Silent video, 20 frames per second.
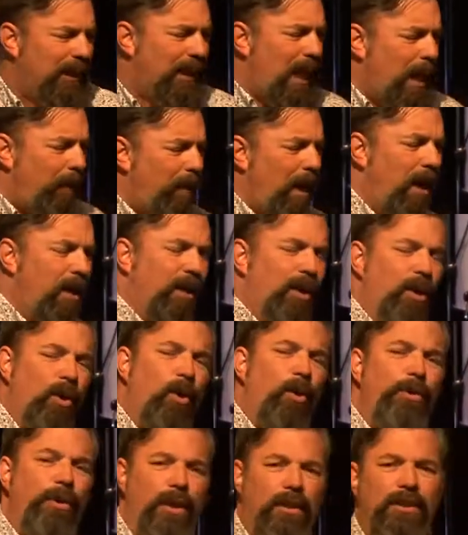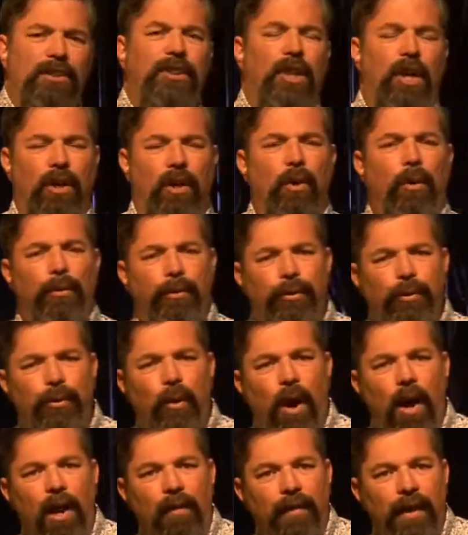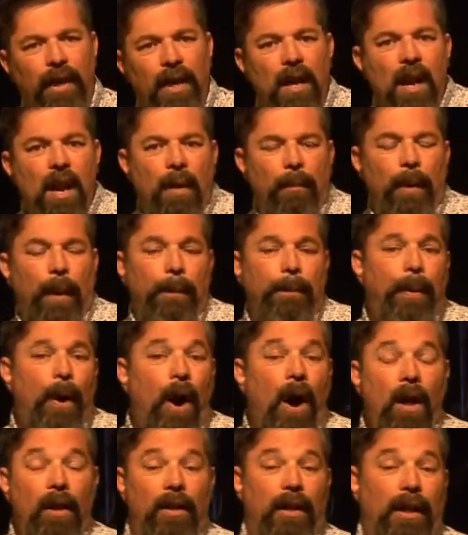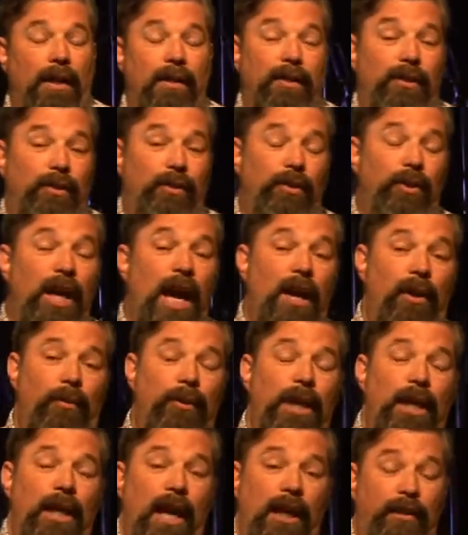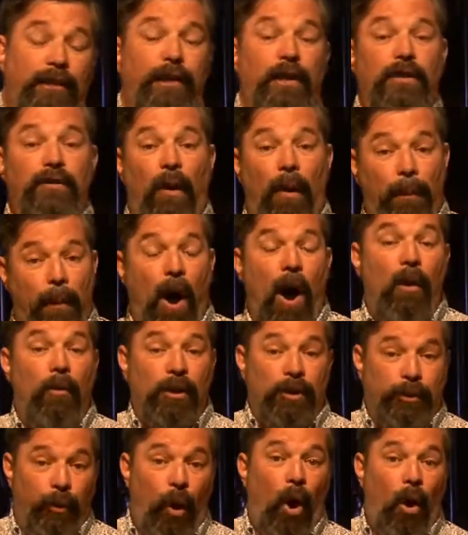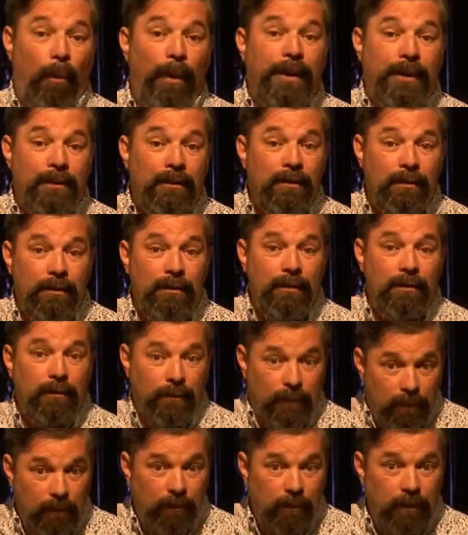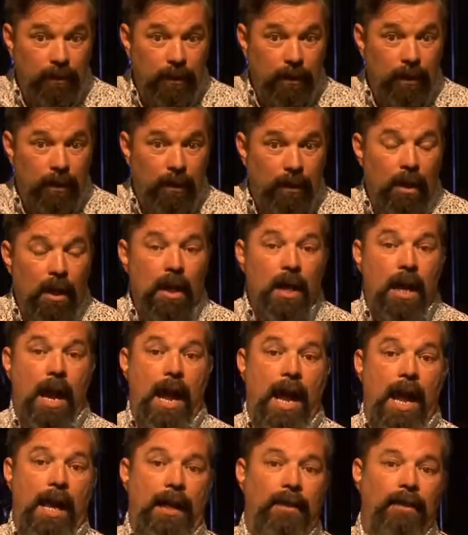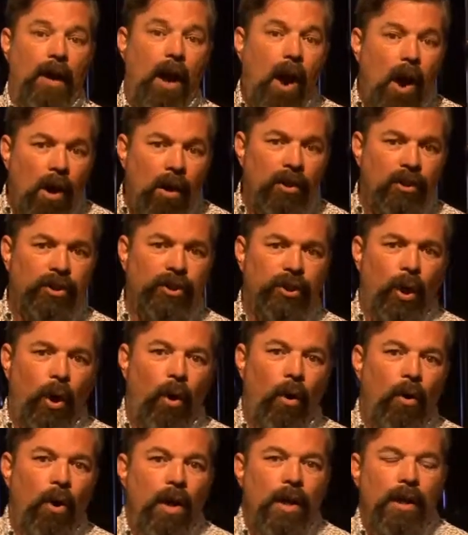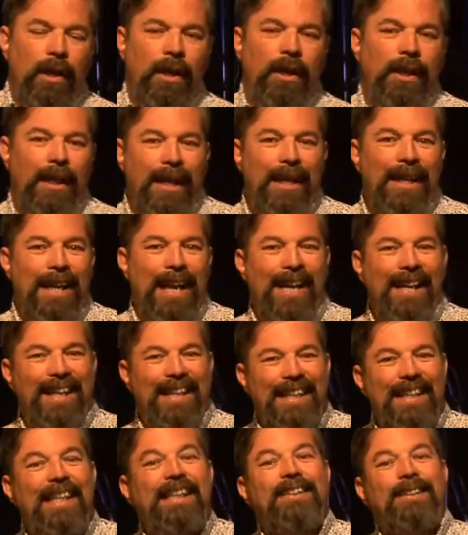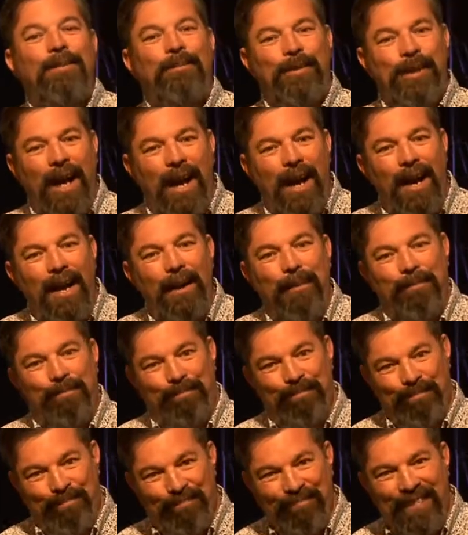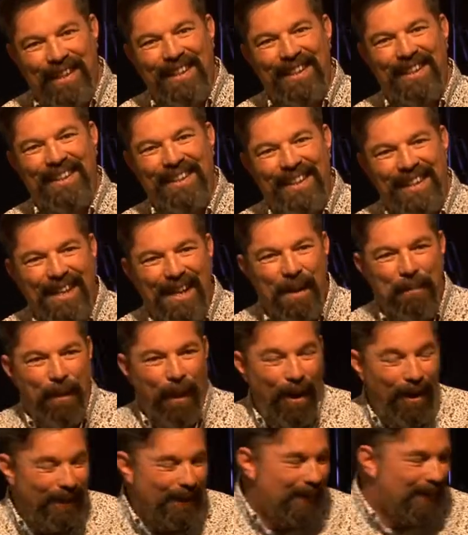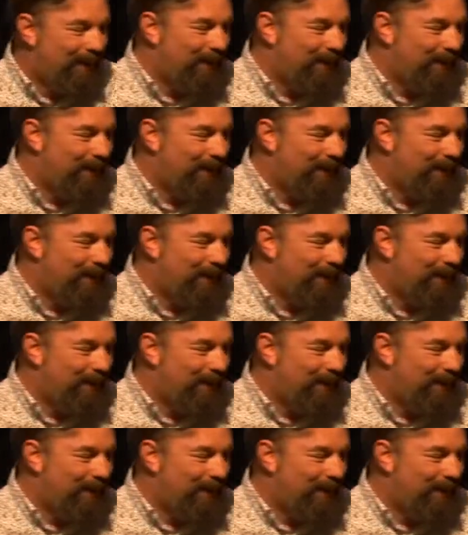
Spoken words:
and I'm not going to go there and start going through all of it. But Paul, you got to realize, first of all, Paul was Roman. And also, he did some time. Paul did